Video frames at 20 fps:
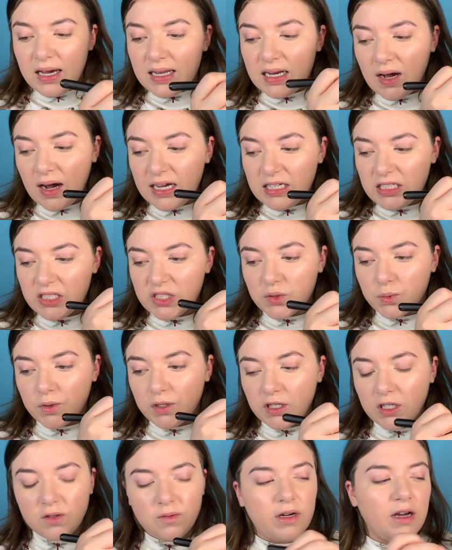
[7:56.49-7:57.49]
Now I just
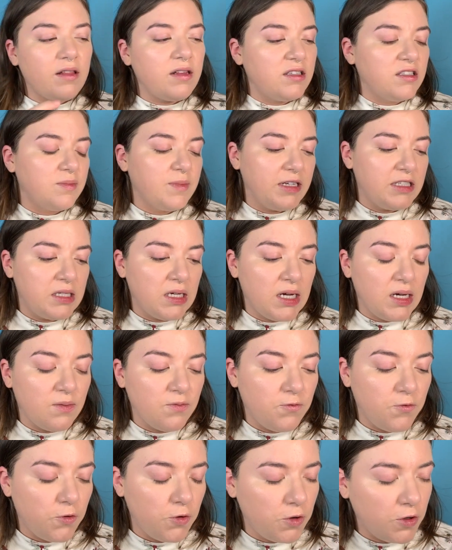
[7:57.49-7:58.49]
swirled around. This is my Tom
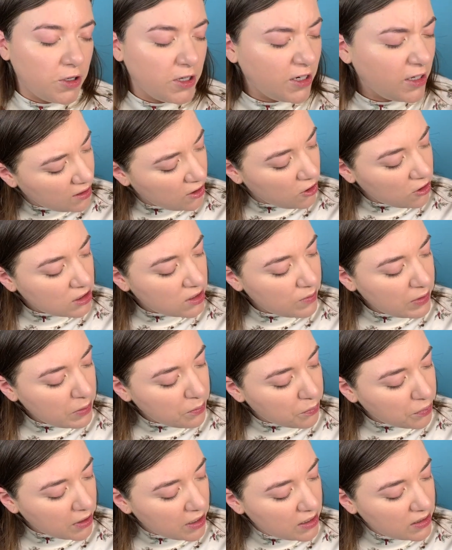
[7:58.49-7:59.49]
Ford Ultimate
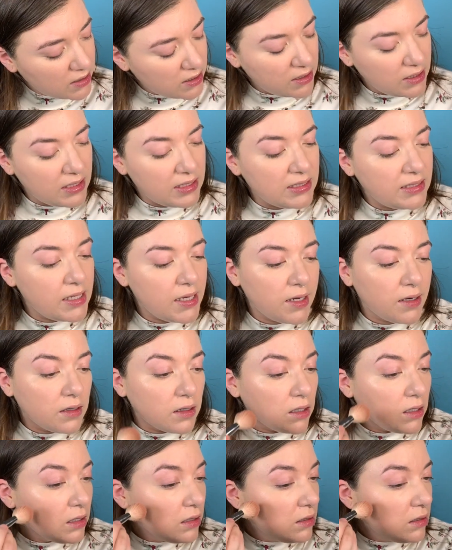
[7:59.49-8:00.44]
Bronzer in TERRA.